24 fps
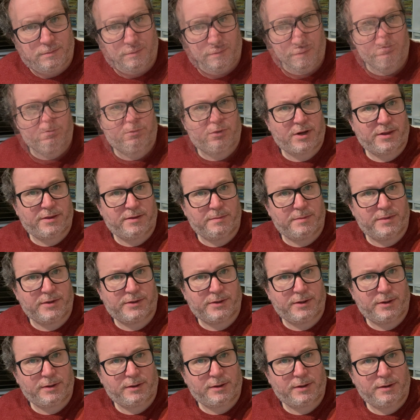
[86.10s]
Brother
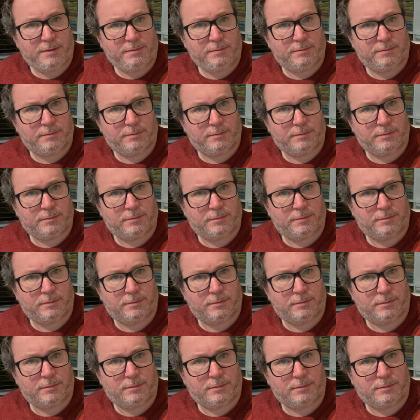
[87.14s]
Berserker,
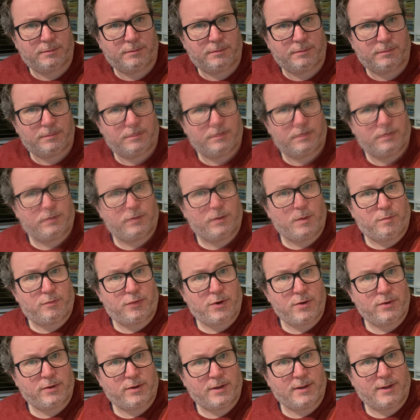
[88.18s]
The
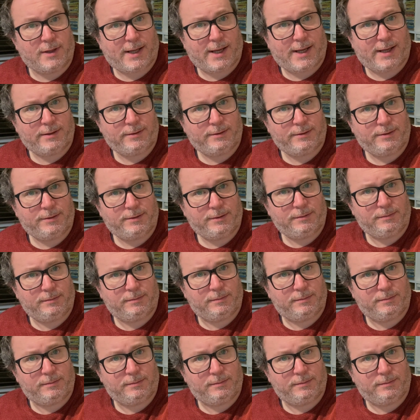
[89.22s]
Broken Lands.